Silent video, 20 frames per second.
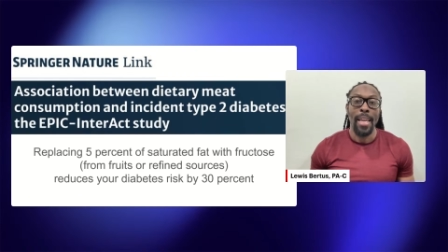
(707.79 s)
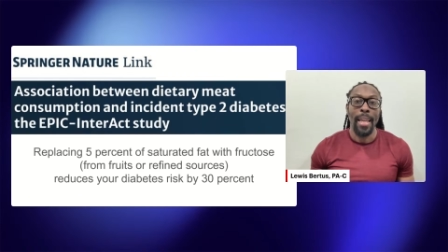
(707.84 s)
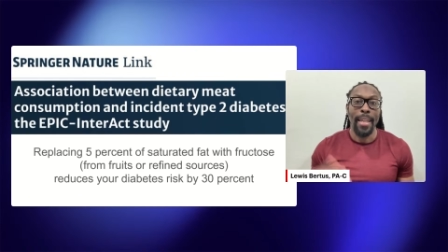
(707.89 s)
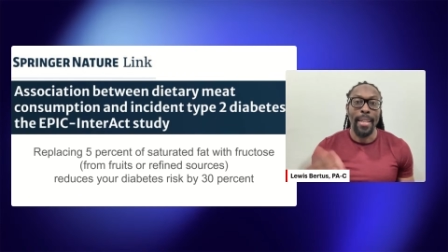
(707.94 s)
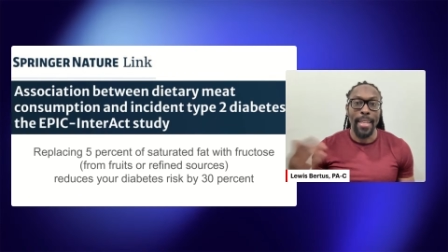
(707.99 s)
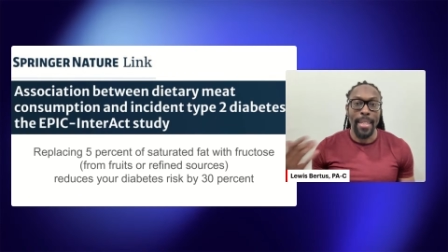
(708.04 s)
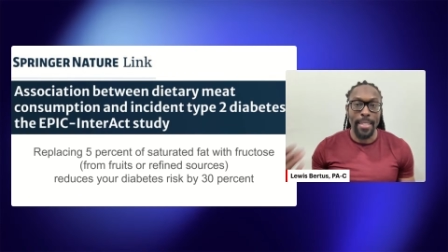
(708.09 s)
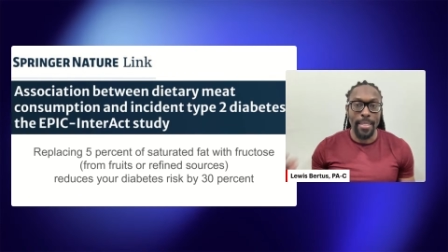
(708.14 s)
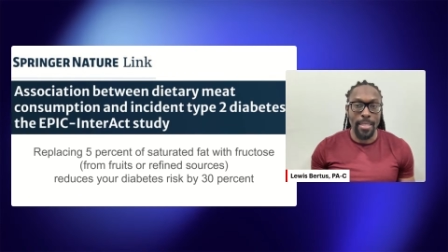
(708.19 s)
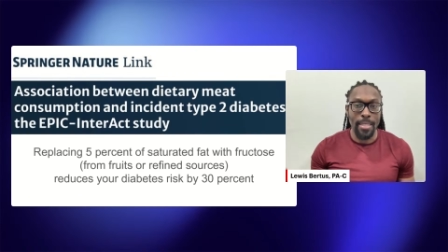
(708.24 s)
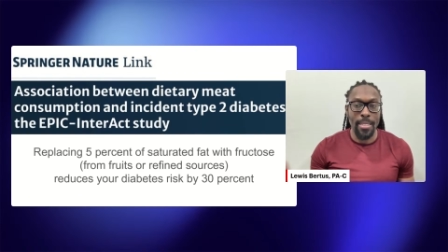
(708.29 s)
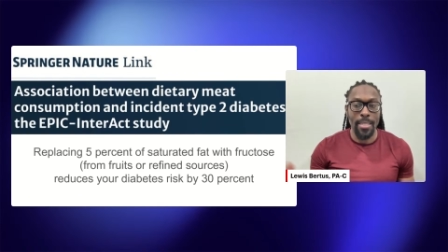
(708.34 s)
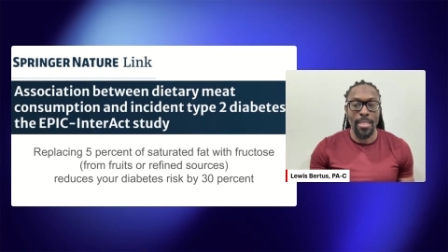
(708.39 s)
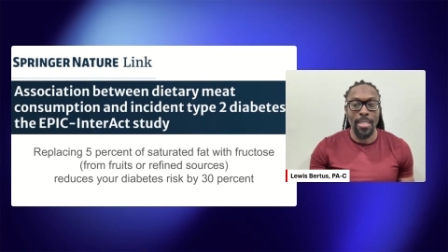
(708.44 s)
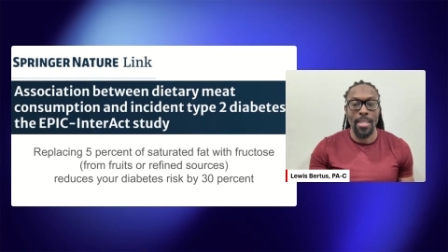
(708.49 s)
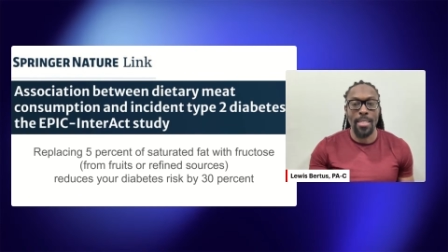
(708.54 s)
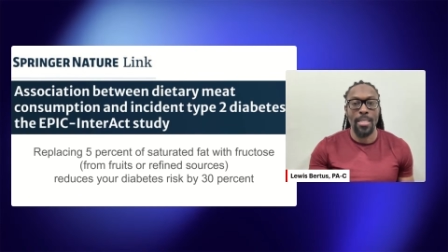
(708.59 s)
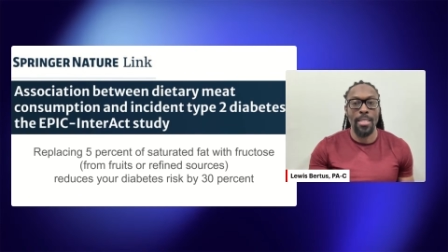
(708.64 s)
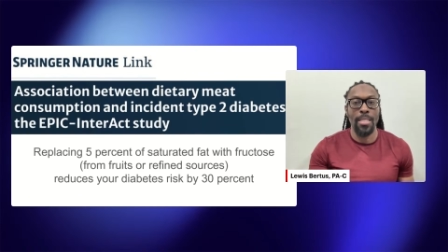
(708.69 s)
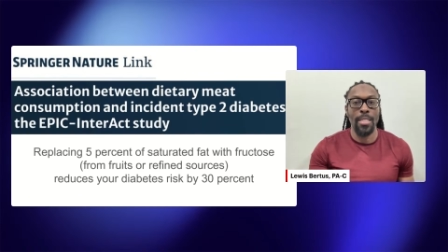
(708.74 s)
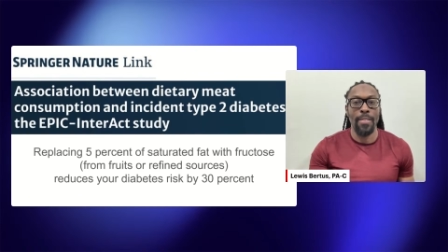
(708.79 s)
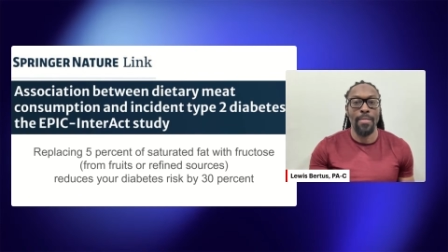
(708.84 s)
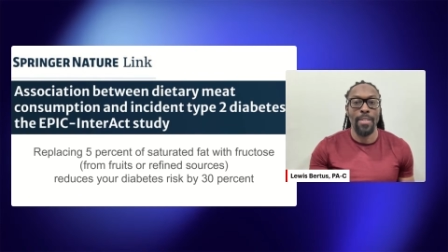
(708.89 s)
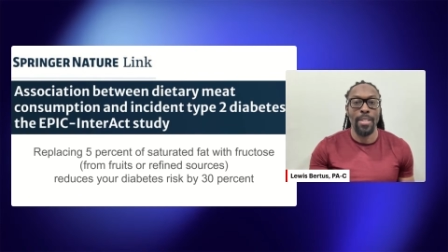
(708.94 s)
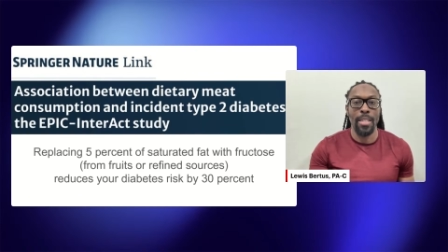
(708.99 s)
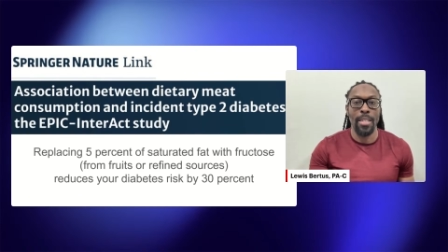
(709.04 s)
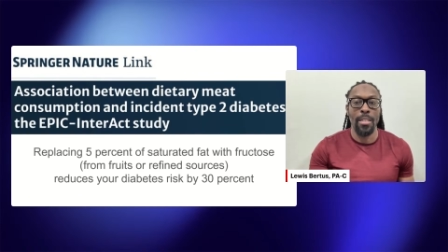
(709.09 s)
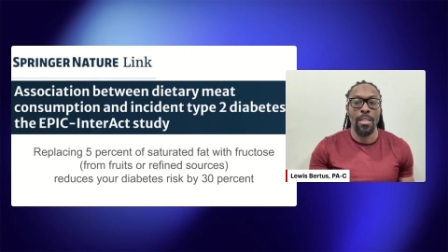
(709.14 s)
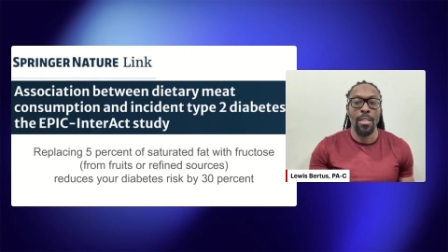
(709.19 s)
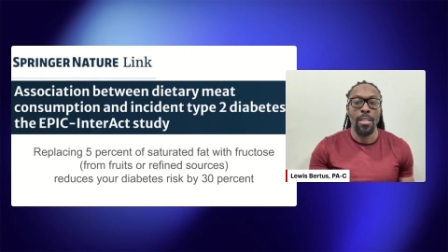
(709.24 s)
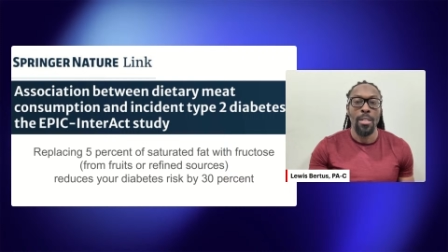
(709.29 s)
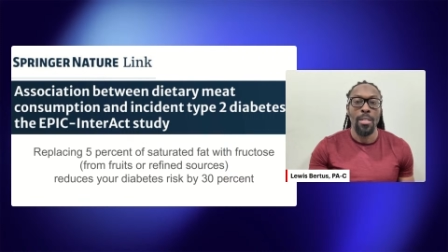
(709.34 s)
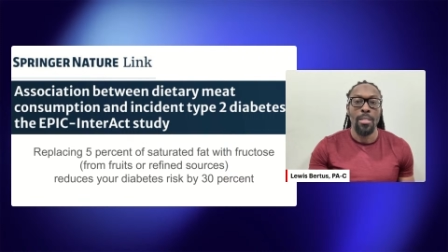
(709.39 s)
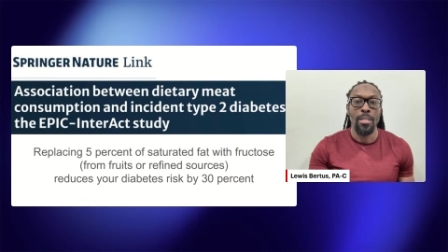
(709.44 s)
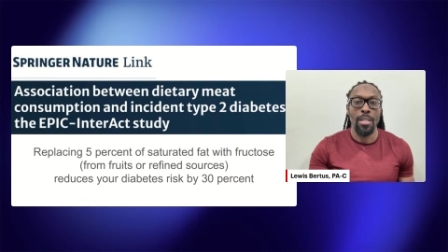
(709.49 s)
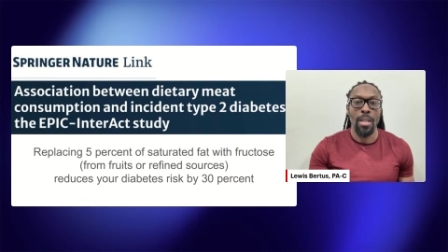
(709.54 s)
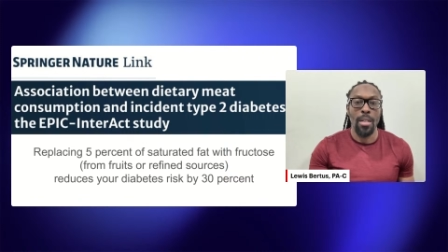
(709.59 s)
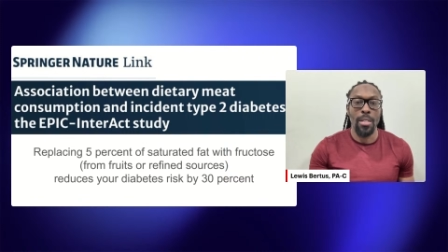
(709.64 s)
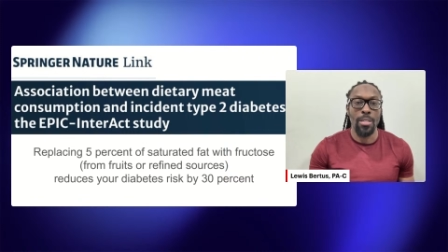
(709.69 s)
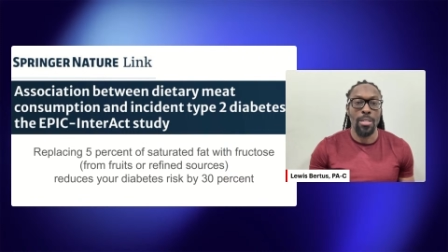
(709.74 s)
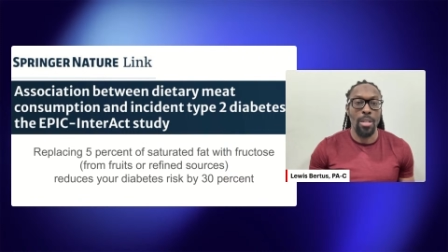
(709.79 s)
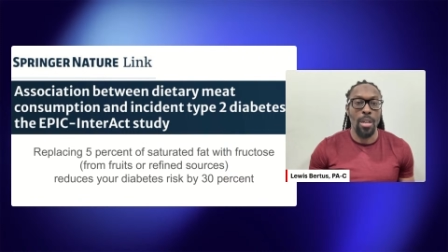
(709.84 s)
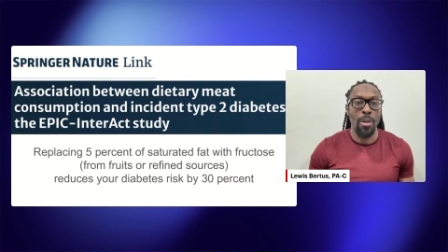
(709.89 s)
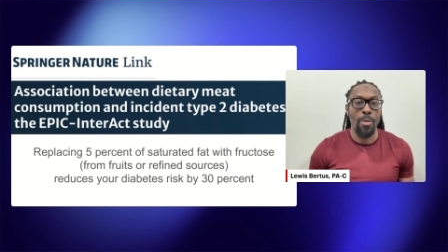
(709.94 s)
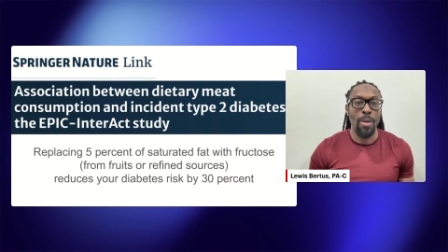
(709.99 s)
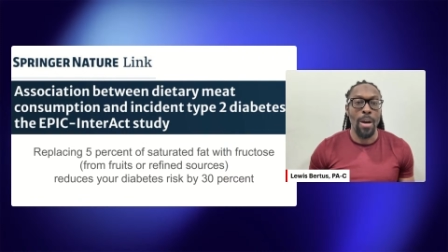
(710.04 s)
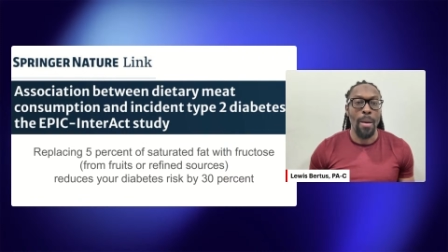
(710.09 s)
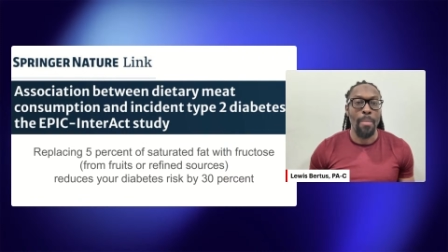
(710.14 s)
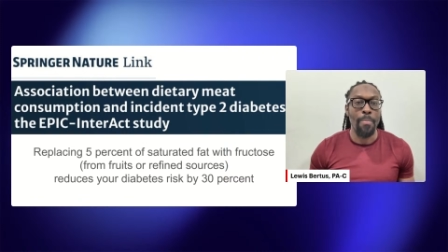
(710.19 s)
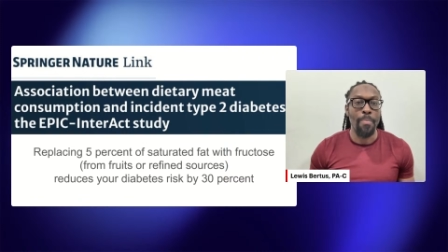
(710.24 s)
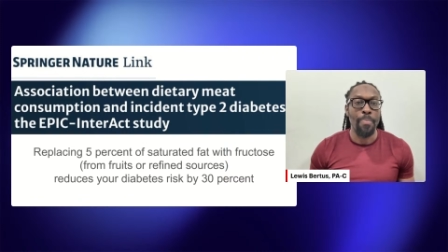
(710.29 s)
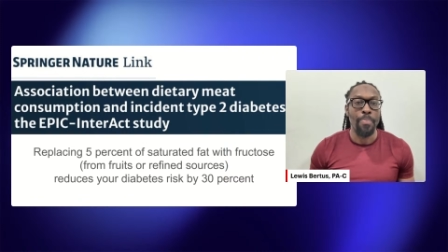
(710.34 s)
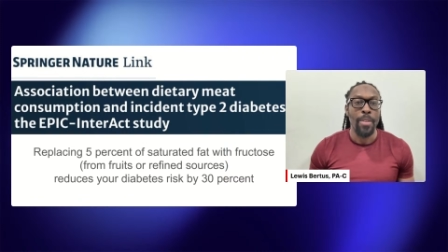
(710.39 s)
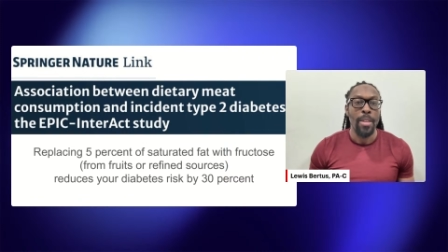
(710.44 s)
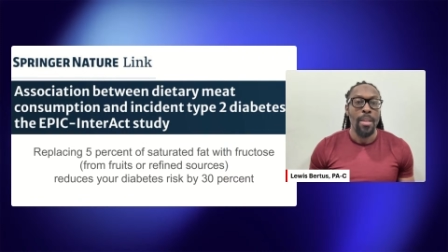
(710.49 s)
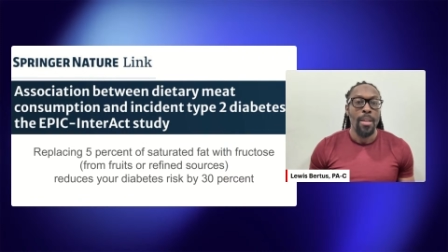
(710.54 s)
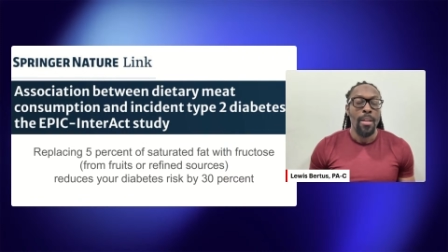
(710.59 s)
and insulin sensitivity does go up.